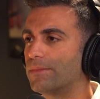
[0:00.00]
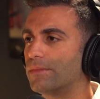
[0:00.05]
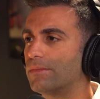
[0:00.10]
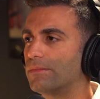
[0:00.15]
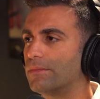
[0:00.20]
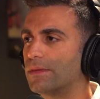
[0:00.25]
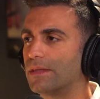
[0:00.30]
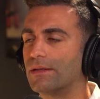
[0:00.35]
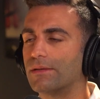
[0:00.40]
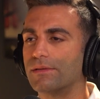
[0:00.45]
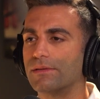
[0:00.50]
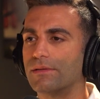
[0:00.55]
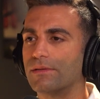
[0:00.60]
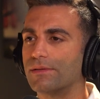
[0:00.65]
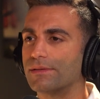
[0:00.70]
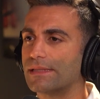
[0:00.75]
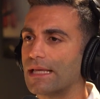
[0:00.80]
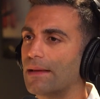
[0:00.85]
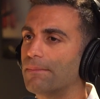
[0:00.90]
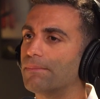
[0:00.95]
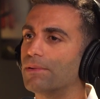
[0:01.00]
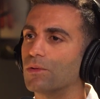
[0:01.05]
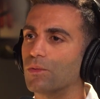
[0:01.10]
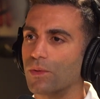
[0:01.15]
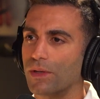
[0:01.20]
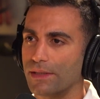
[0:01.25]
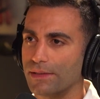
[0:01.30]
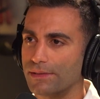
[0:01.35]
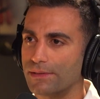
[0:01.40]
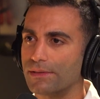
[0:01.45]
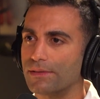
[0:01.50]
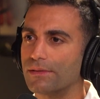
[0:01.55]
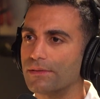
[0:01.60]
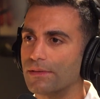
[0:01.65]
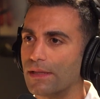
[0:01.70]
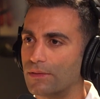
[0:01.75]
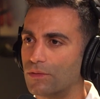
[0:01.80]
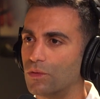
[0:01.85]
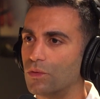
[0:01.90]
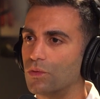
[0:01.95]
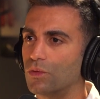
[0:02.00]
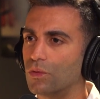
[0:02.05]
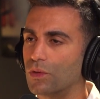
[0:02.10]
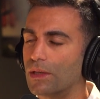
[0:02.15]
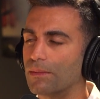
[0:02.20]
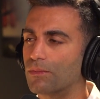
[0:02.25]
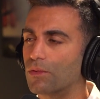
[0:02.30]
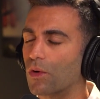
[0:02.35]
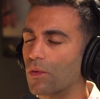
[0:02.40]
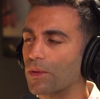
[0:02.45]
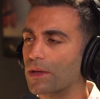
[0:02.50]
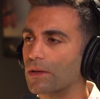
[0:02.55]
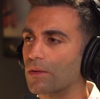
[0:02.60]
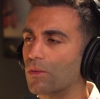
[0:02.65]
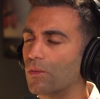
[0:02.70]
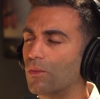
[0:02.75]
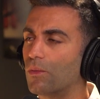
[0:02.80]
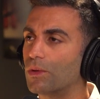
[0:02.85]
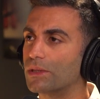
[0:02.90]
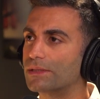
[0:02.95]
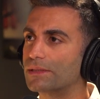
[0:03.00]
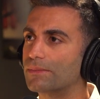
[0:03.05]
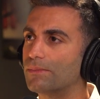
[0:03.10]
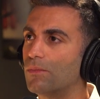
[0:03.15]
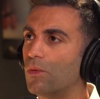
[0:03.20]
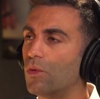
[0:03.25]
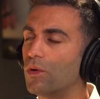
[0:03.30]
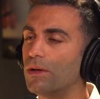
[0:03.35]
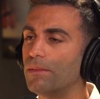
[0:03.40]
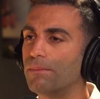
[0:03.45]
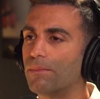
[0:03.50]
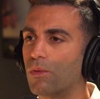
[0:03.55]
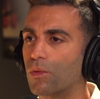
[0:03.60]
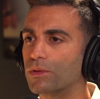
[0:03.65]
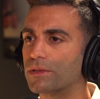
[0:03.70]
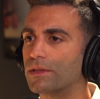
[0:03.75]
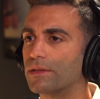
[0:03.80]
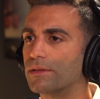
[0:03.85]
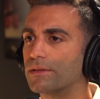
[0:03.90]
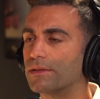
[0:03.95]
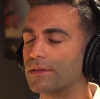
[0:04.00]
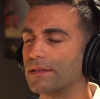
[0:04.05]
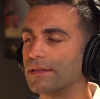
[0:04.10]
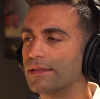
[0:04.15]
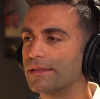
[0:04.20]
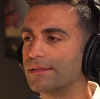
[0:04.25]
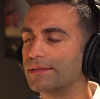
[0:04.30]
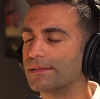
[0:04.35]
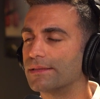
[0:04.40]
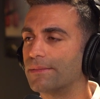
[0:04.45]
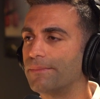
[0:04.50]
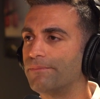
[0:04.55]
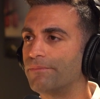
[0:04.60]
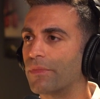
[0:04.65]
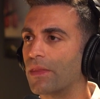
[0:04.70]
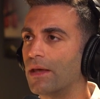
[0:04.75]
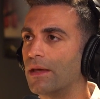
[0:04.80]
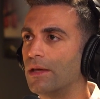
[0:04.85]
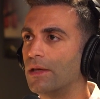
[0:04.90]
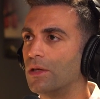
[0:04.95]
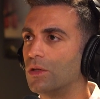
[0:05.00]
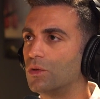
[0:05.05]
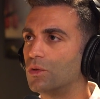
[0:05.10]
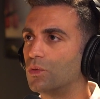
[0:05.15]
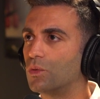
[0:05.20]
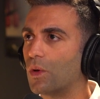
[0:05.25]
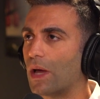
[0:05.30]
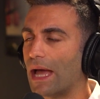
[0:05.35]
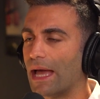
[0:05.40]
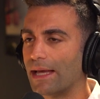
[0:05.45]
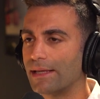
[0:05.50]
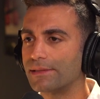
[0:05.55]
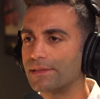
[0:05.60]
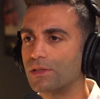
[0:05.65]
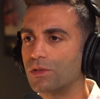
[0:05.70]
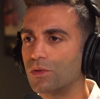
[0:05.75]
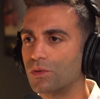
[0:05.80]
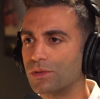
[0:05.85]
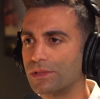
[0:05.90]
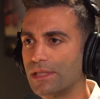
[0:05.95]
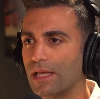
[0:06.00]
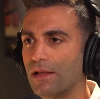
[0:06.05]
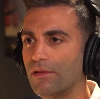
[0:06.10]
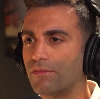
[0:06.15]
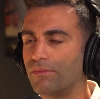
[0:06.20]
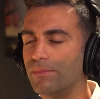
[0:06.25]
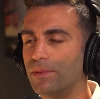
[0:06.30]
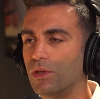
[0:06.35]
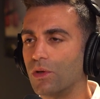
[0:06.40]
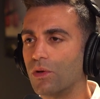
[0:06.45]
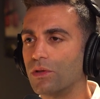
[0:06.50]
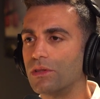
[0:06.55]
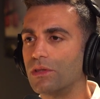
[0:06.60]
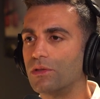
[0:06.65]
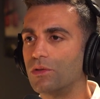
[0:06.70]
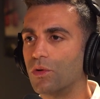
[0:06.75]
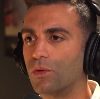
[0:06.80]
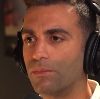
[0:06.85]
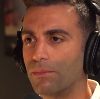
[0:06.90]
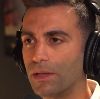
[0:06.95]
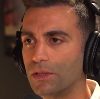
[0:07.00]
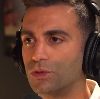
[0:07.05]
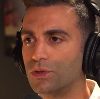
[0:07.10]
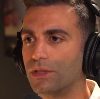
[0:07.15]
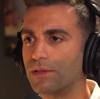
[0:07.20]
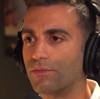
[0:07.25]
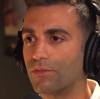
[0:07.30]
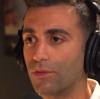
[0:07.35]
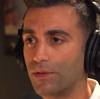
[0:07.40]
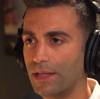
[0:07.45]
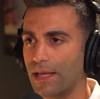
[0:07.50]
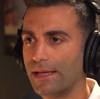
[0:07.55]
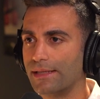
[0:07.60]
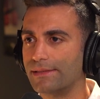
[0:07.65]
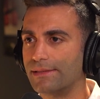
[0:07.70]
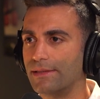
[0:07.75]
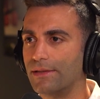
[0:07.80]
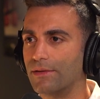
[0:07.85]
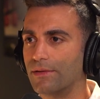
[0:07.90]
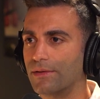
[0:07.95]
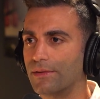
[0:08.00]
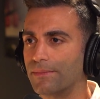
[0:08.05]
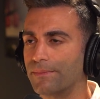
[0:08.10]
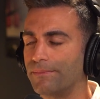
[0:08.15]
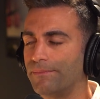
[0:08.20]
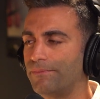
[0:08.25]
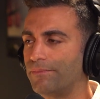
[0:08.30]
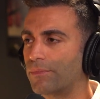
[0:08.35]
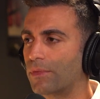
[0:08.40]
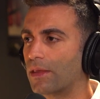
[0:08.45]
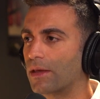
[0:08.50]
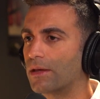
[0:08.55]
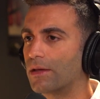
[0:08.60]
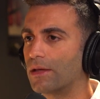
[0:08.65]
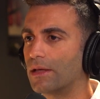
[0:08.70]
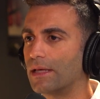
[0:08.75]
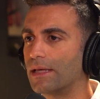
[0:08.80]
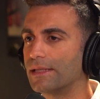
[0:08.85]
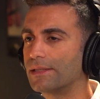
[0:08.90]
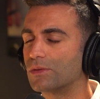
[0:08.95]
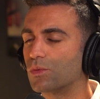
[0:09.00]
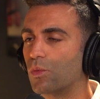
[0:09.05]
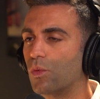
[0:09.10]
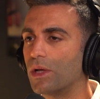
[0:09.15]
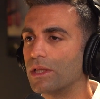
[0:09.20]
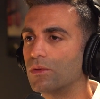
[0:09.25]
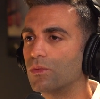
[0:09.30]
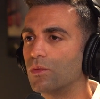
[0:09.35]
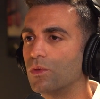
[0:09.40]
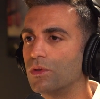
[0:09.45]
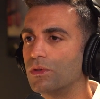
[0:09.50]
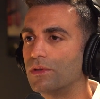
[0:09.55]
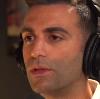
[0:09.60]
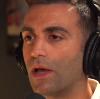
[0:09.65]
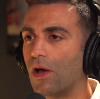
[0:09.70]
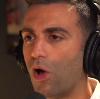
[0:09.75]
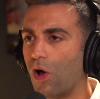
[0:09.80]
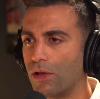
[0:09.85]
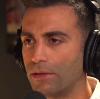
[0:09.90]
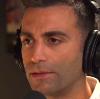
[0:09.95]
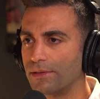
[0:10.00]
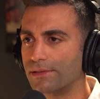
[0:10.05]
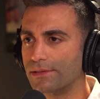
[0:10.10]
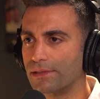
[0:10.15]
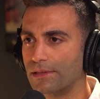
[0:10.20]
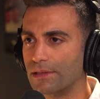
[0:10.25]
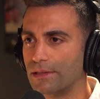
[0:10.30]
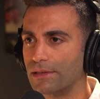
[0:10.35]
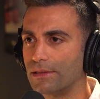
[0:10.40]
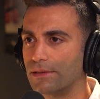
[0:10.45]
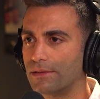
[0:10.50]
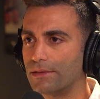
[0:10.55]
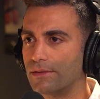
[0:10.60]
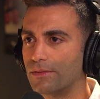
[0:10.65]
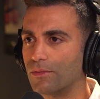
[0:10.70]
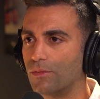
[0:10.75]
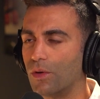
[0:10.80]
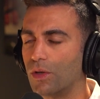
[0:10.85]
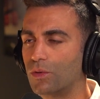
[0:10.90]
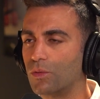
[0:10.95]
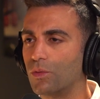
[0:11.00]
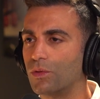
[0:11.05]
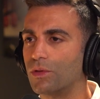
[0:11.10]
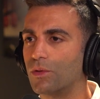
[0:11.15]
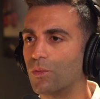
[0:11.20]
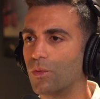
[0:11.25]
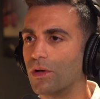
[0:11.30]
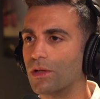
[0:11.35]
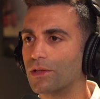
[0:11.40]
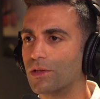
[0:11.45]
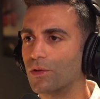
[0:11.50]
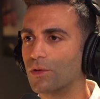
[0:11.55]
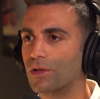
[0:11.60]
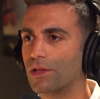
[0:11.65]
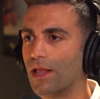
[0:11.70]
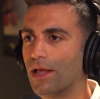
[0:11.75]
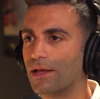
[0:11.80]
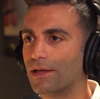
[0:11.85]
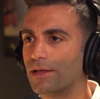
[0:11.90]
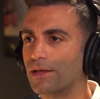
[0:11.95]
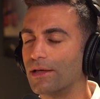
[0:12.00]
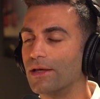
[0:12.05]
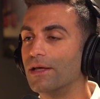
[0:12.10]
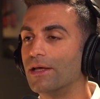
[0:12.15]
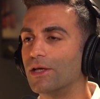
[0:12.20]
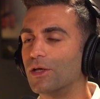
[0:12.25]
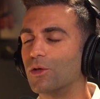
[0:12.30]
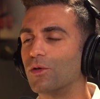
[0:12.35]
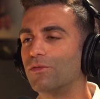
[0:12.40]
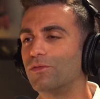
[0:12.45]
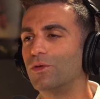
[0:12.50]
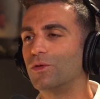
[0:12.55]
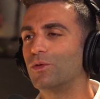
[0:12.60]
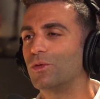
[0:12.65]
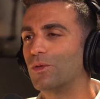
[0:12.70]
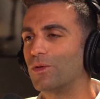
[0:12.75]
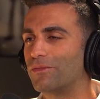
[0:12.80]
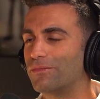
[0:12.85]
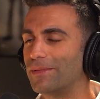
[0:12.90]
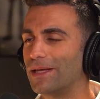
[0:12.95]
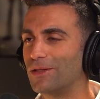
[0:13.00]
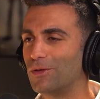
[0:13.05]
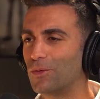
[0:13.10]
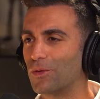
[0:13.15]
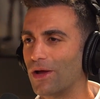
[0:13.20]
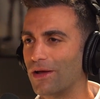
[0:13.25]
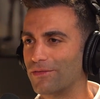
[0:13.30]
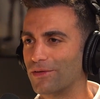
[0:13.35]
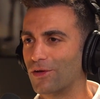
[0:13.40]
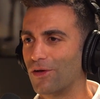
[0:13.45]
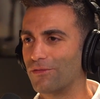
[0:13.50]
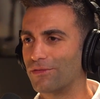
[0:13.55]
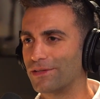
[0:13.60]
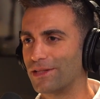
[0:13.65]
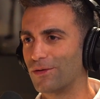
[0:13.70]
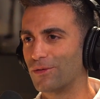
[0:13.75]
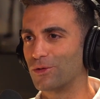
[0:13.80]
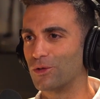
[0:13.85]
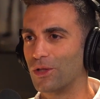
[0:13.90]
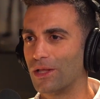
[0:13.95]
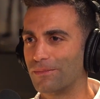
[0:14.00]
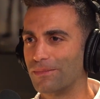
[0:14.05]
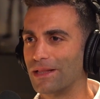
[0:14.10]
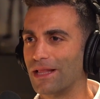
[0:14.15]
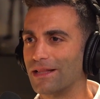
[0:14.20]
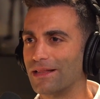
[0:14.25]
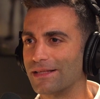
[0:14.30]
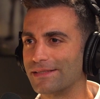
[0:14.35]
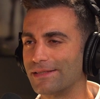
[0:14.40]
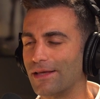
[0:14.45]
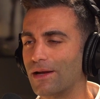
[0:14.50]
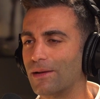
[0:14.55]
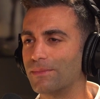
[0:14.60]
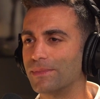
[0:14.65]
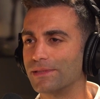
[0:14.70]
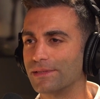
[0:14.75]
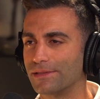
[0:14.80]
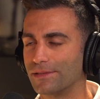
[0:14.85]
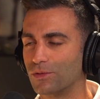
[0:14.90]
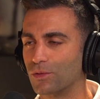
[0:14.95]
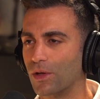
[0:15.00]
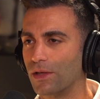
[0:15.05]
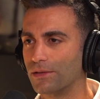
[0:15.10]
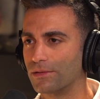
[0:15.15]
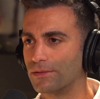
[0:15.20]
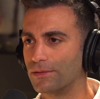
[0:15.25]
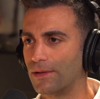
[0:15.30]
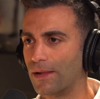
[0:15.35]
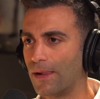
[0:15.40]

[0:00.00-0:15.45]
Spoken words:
there's ample ways that you keep growing. What's more important is to ask yourself, beyond your budget for next year, is what would the world look like? If me and you were having coffee now, and you're like, Bilal, let's start a business together.